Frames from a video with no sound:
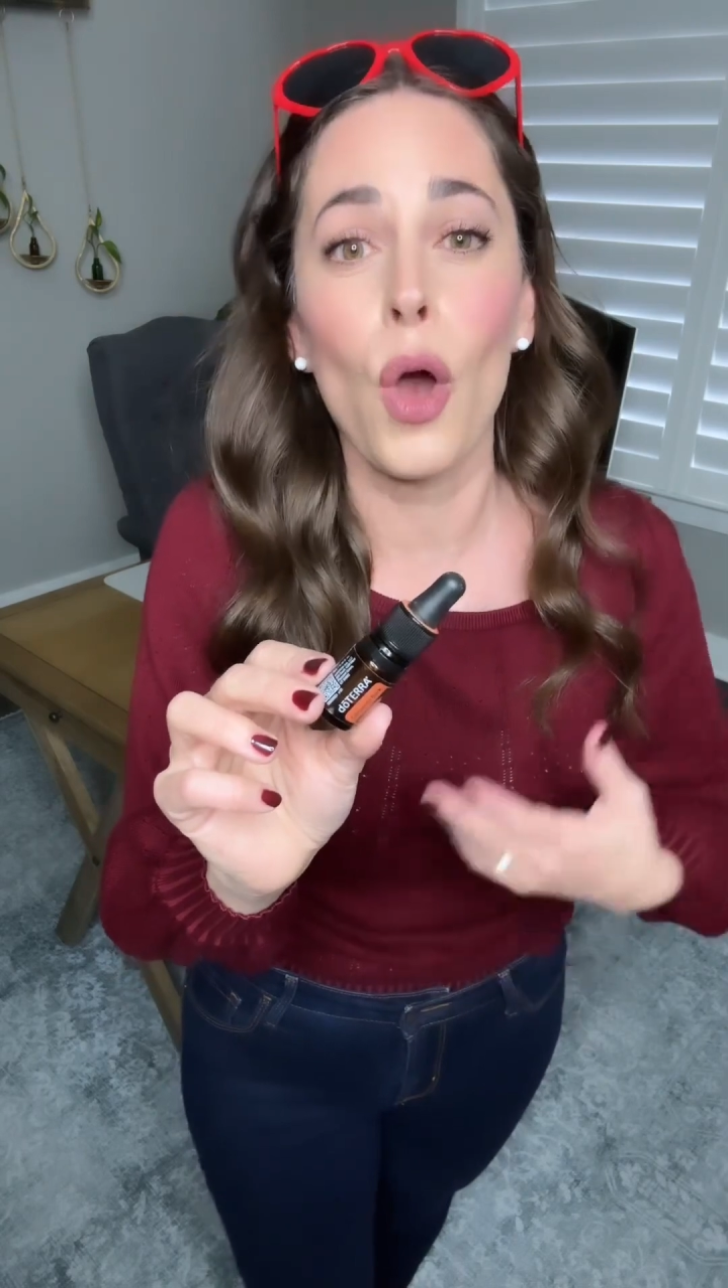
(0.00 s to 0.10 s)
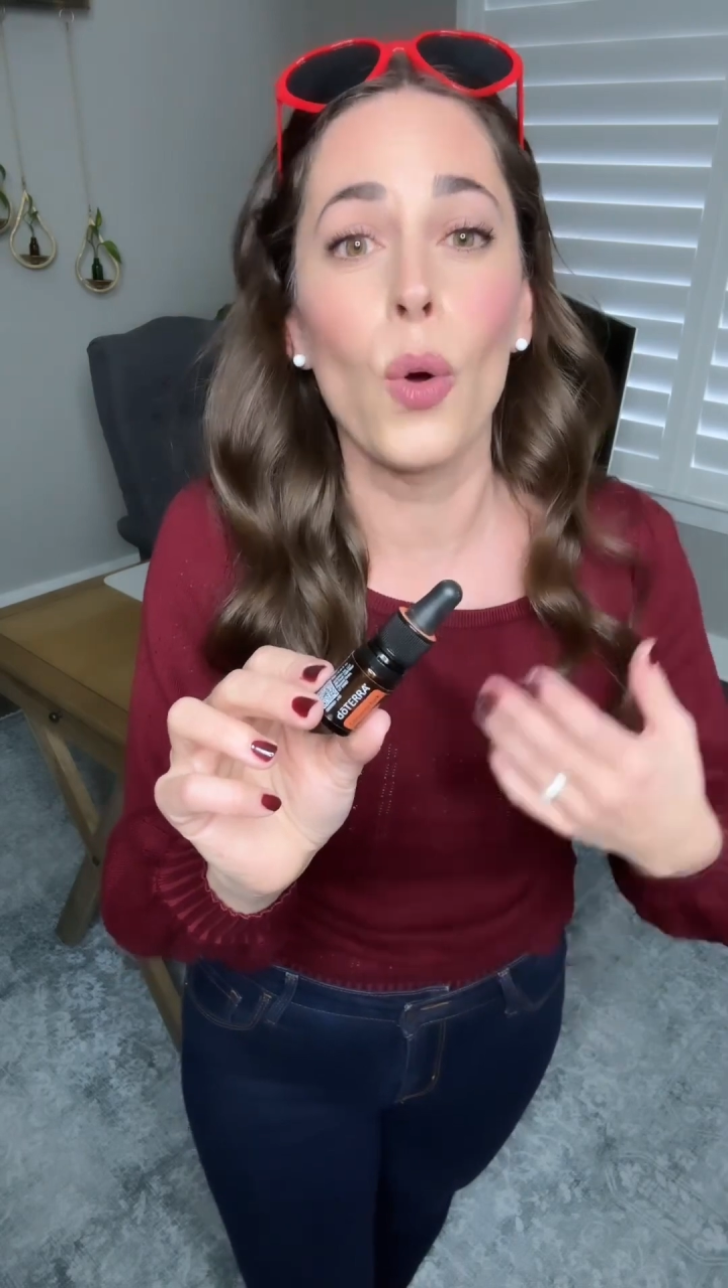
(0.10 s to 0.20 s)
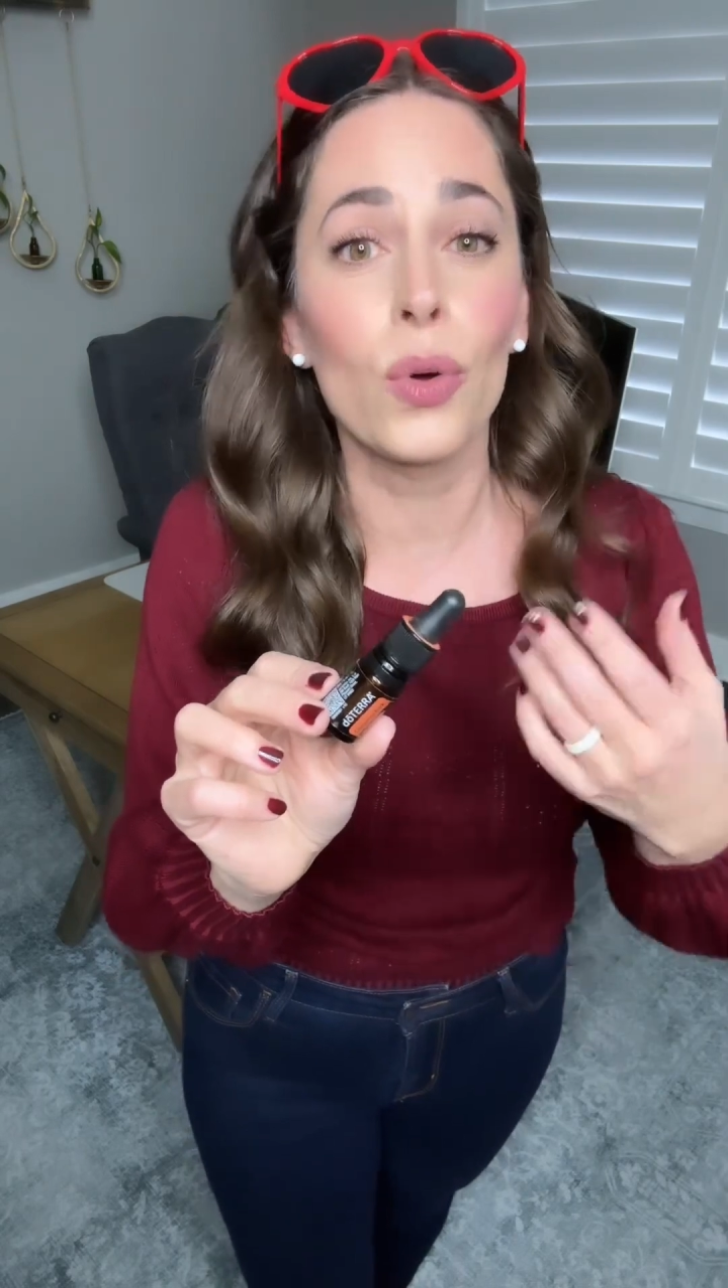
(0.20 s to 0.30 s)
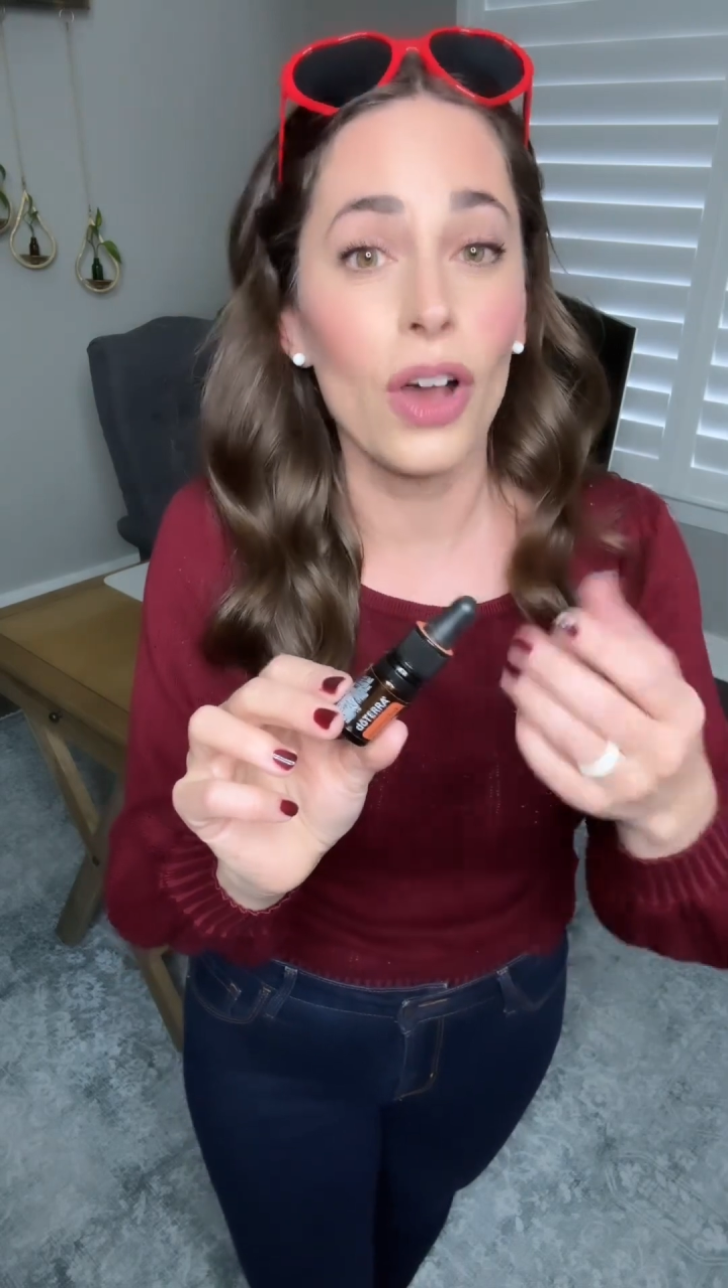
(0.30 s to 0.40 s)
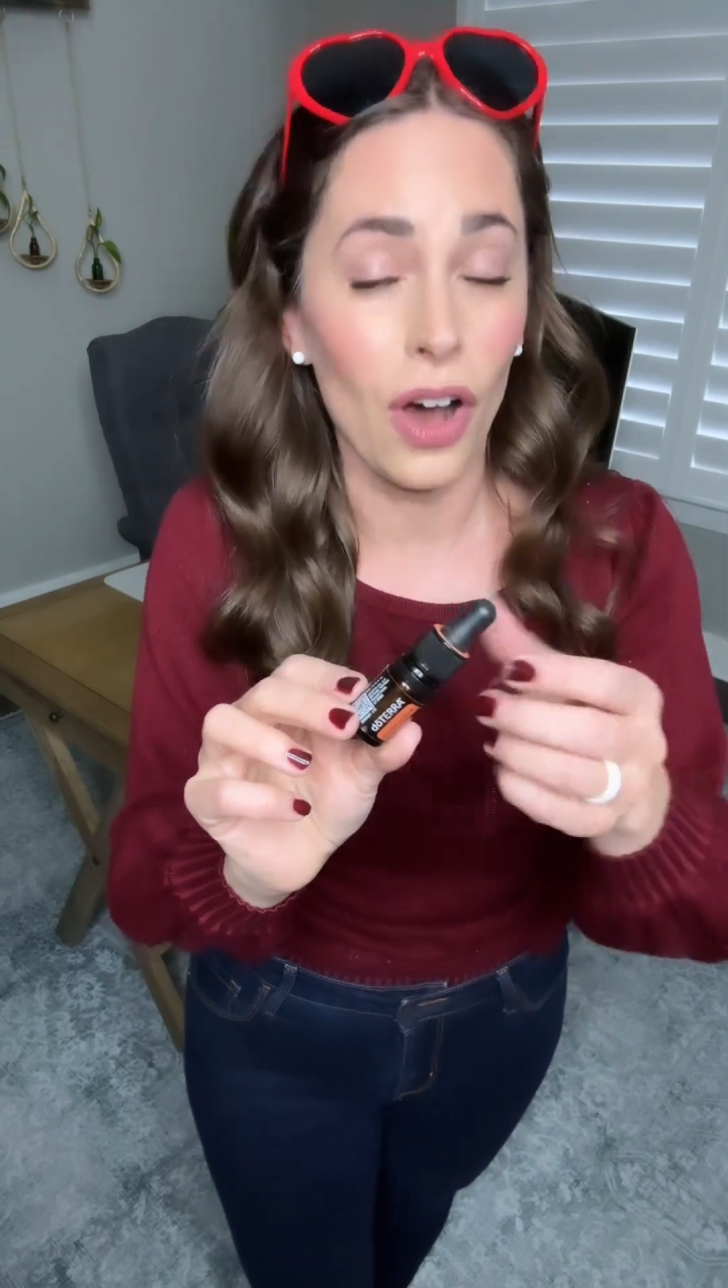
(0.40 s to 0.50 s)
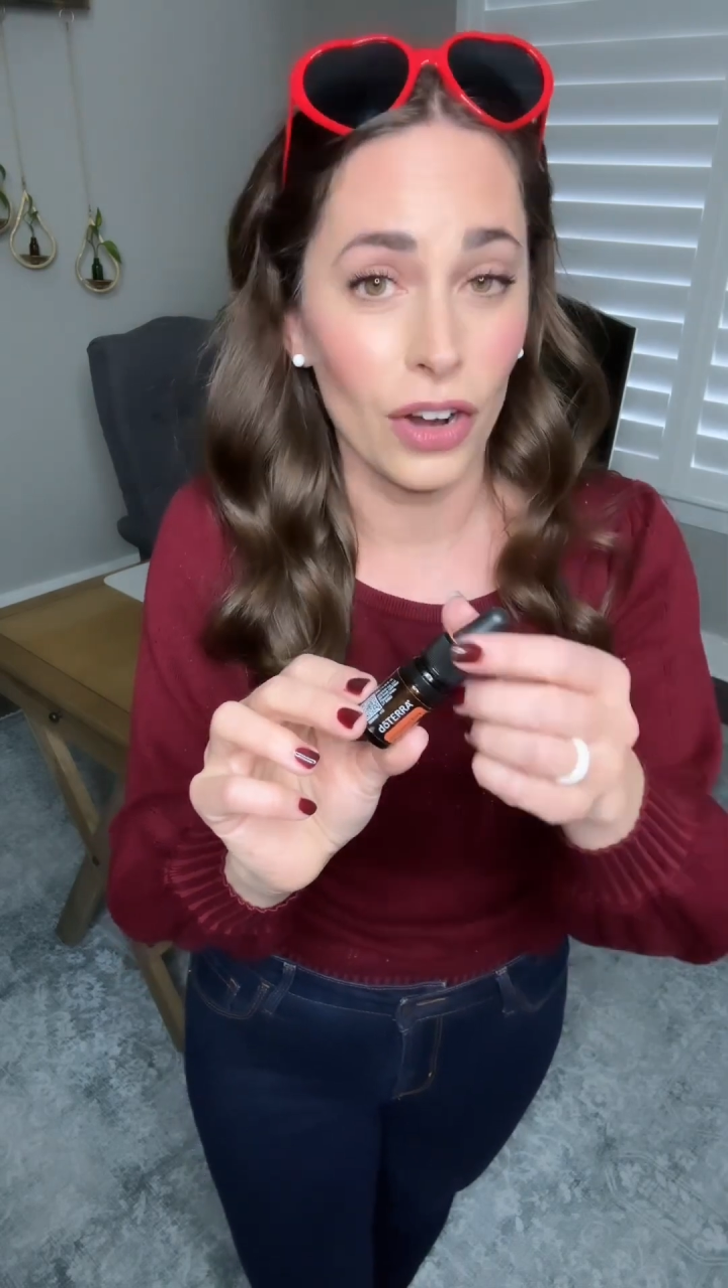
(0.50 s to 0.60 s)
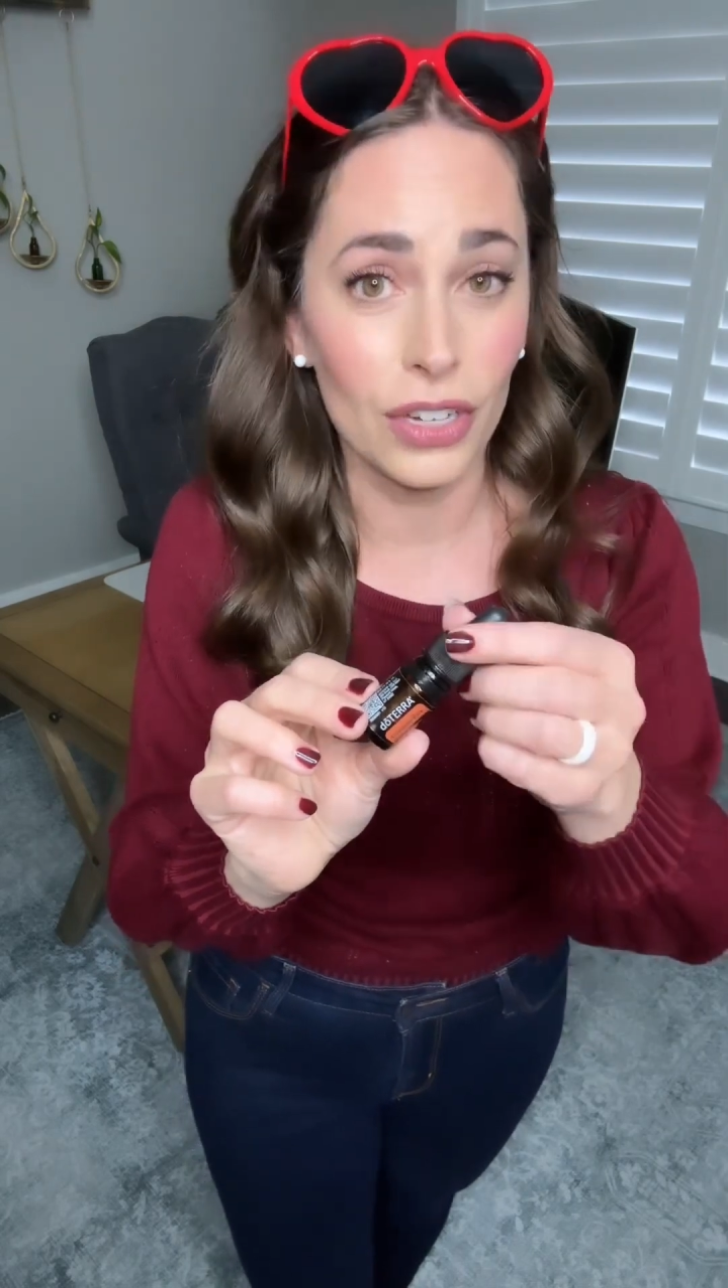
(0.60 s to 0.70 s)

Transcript: own On